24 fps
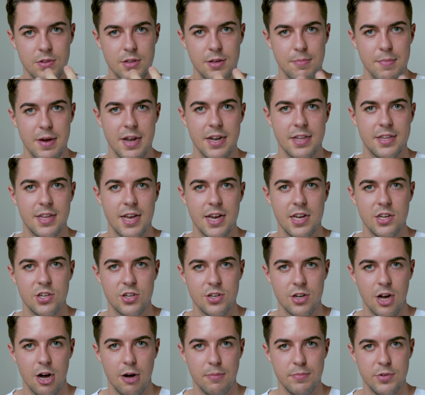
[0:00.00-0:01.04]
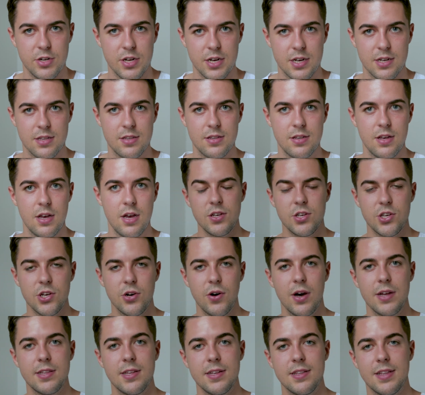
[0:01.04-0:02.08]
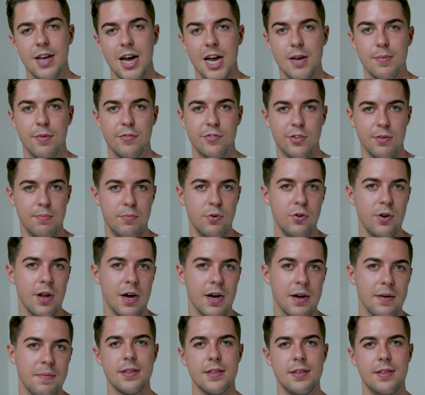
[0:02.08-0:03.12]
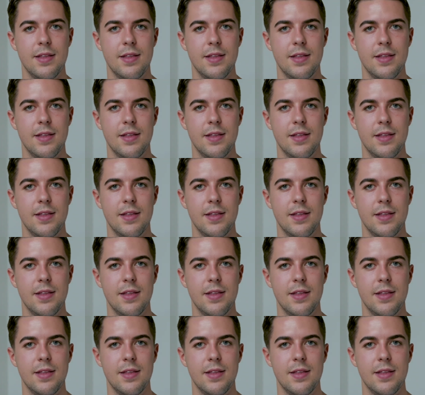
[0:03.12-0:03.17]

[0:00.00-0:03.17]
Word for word: the meditation object so at the time of the buddha